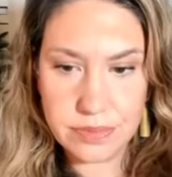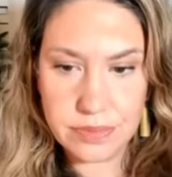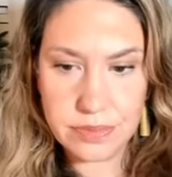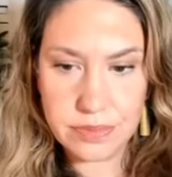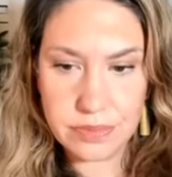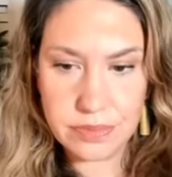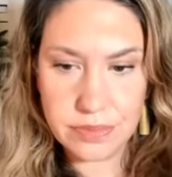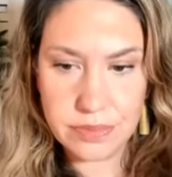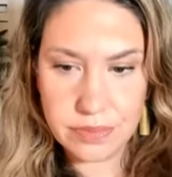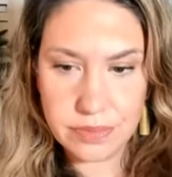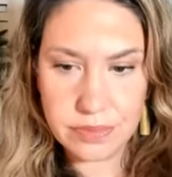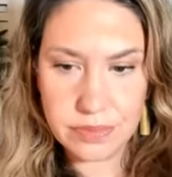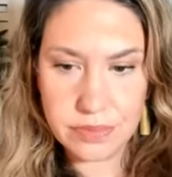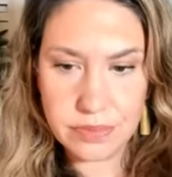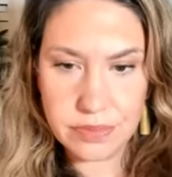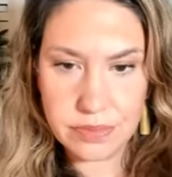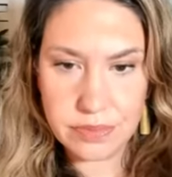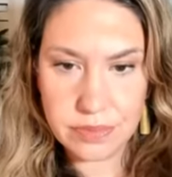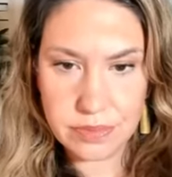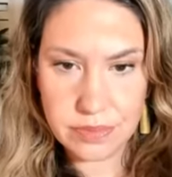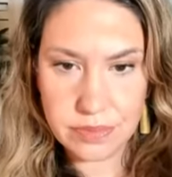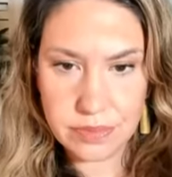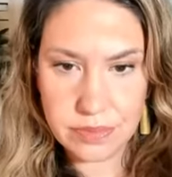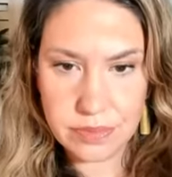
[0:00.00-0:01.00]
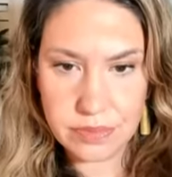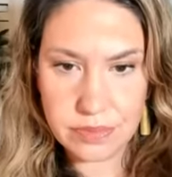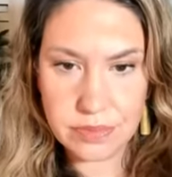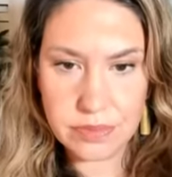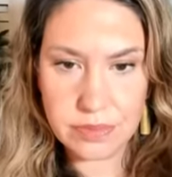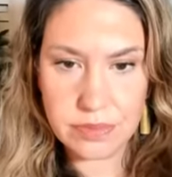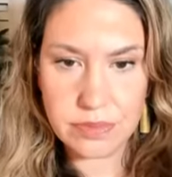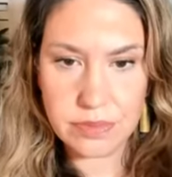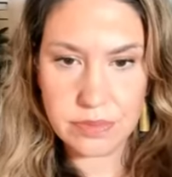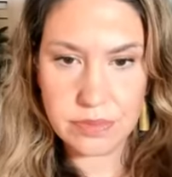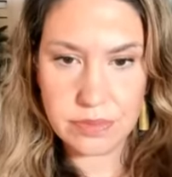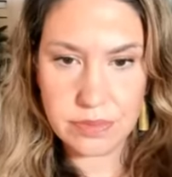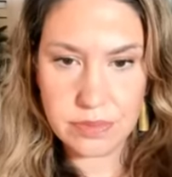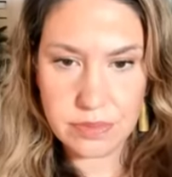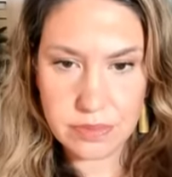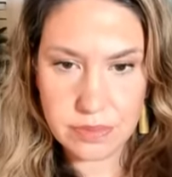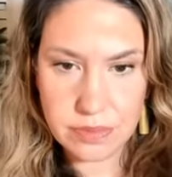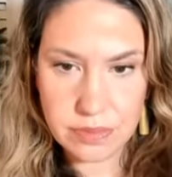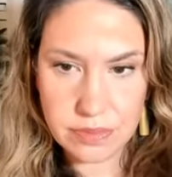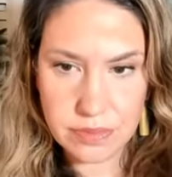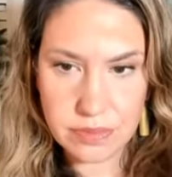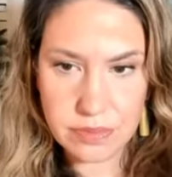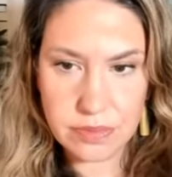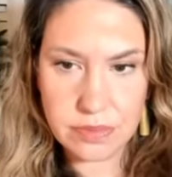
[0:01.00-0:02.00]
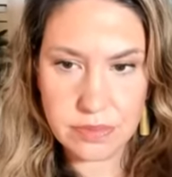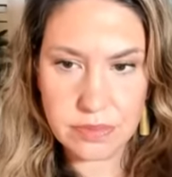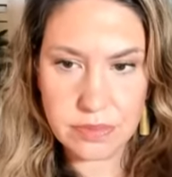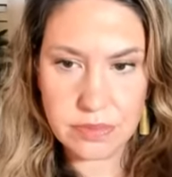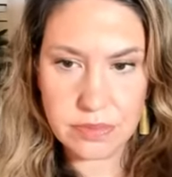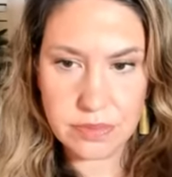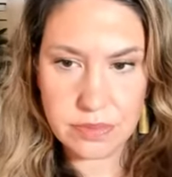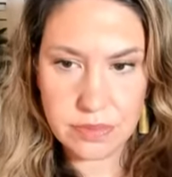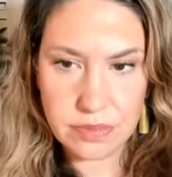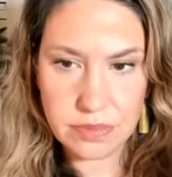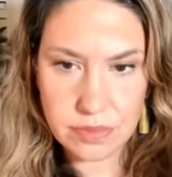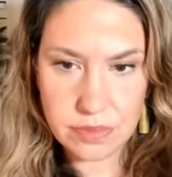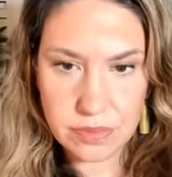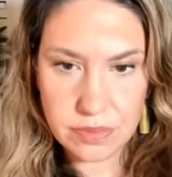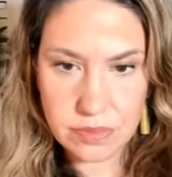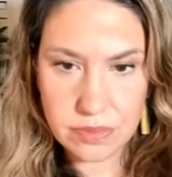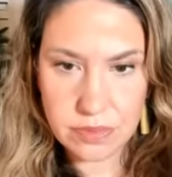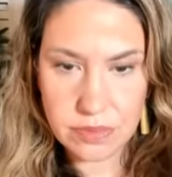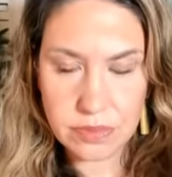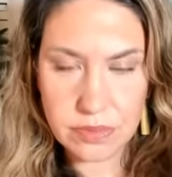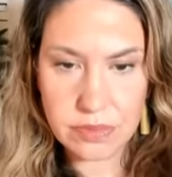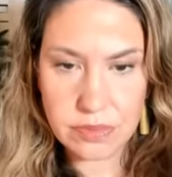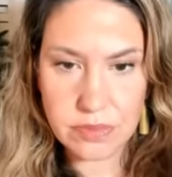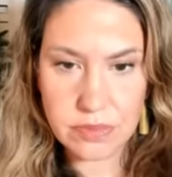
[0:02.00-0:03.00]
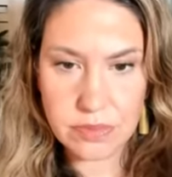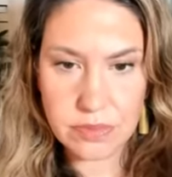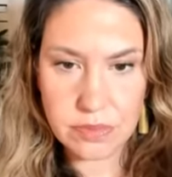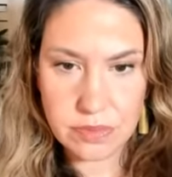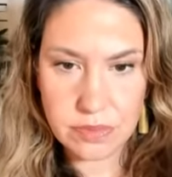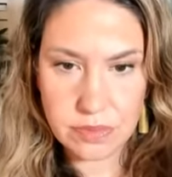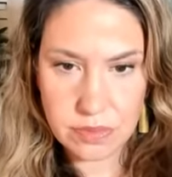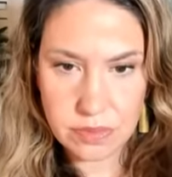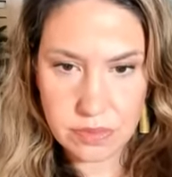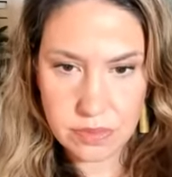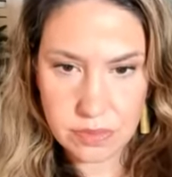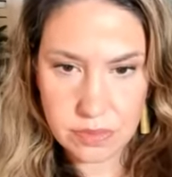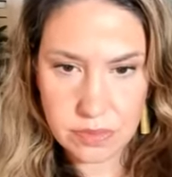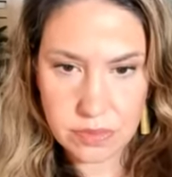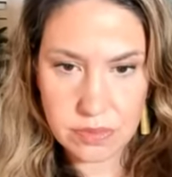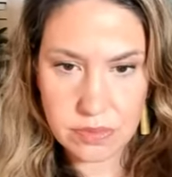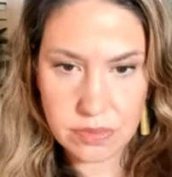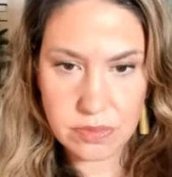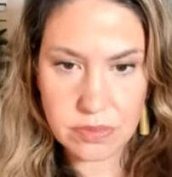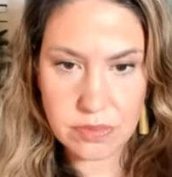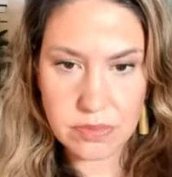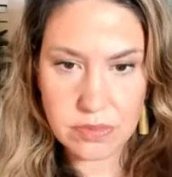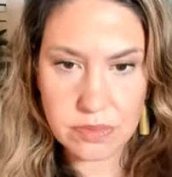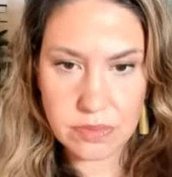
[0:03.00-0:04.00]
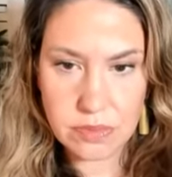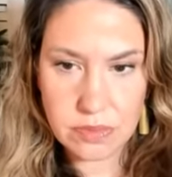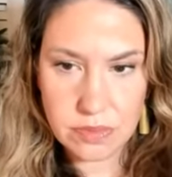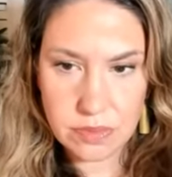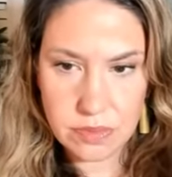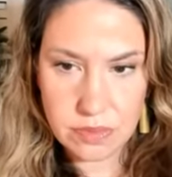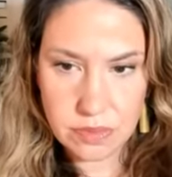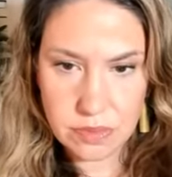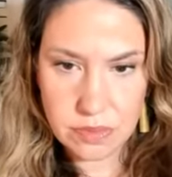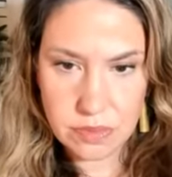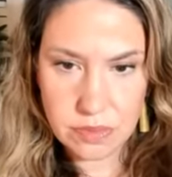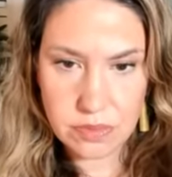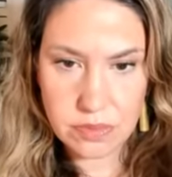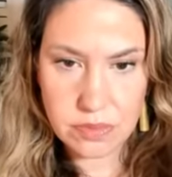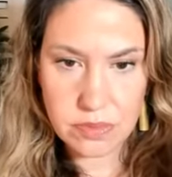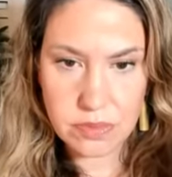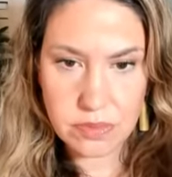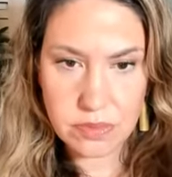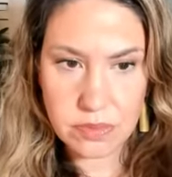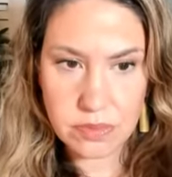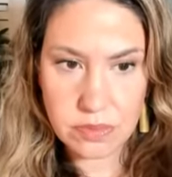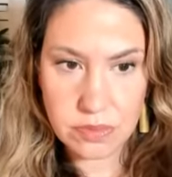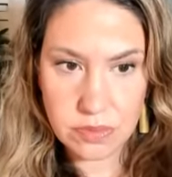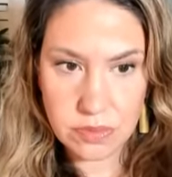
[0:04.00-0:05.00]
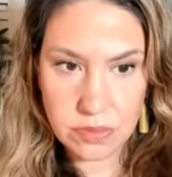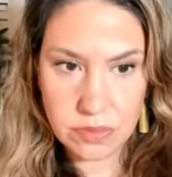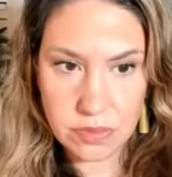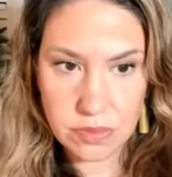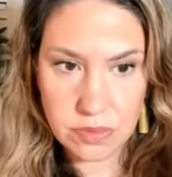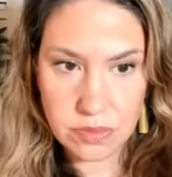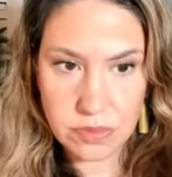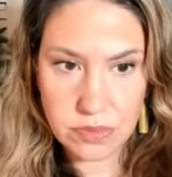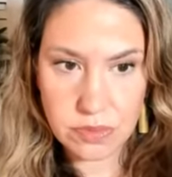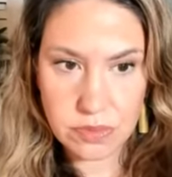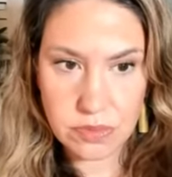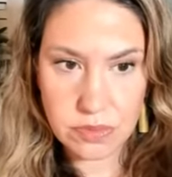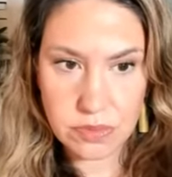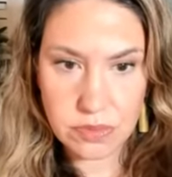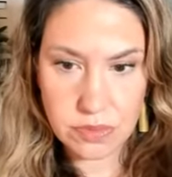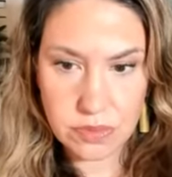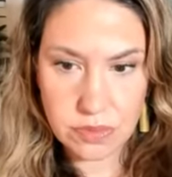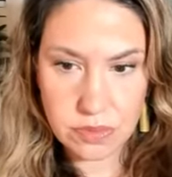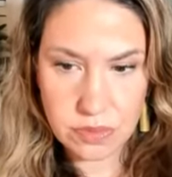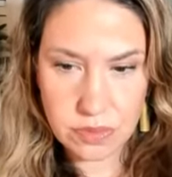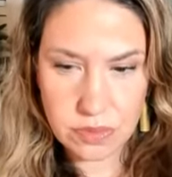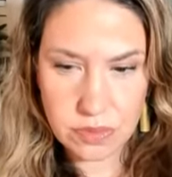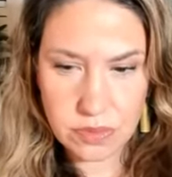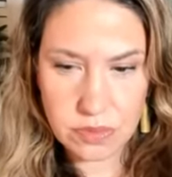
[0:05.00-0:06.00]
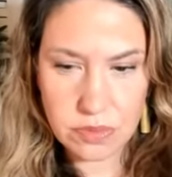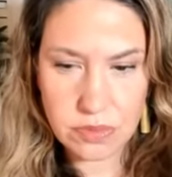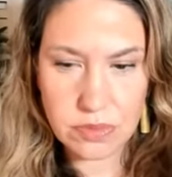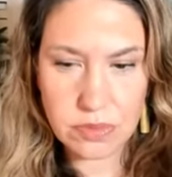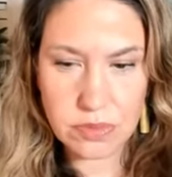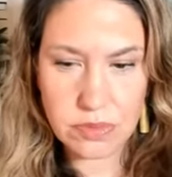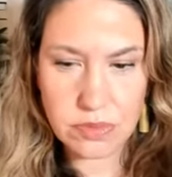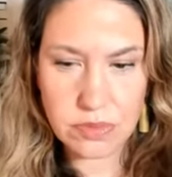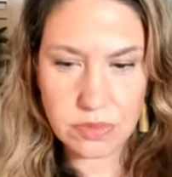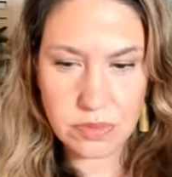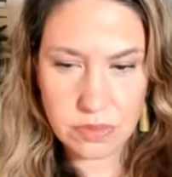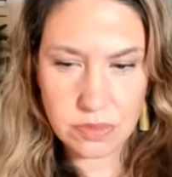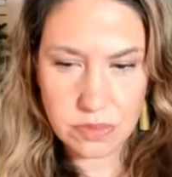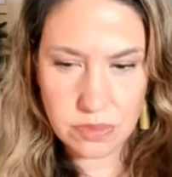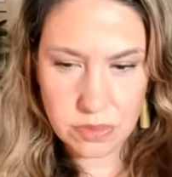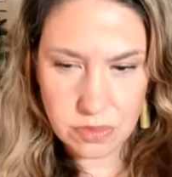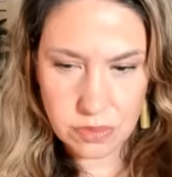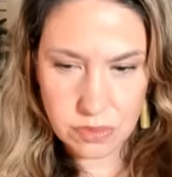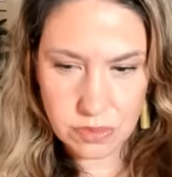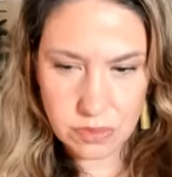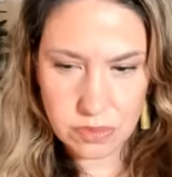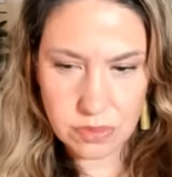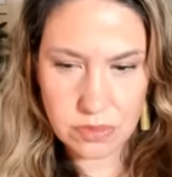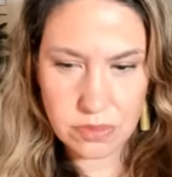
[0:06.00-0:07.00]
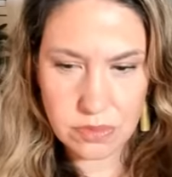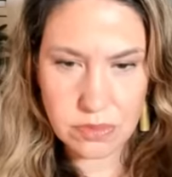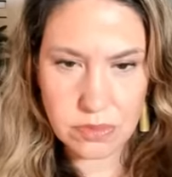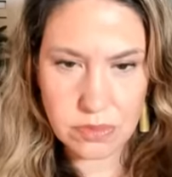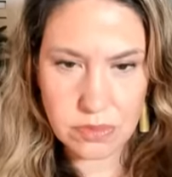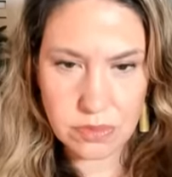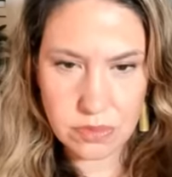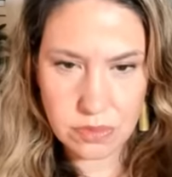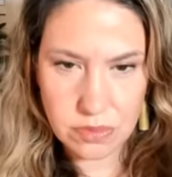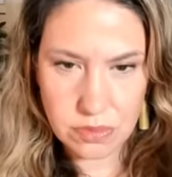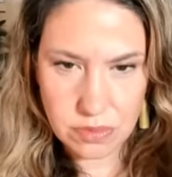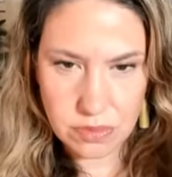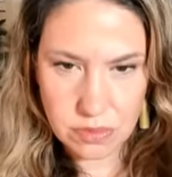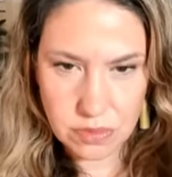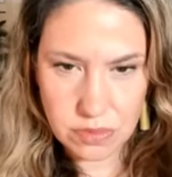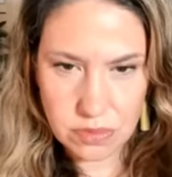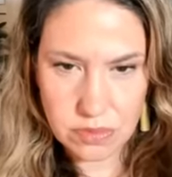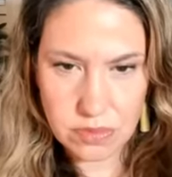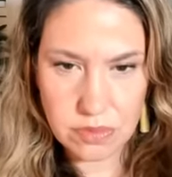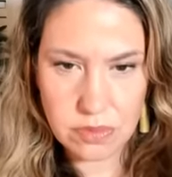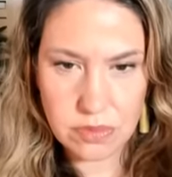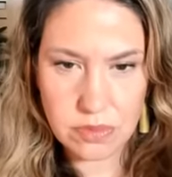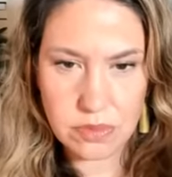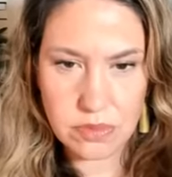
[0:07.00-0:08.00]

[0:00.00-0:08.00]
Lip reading: (not speaking)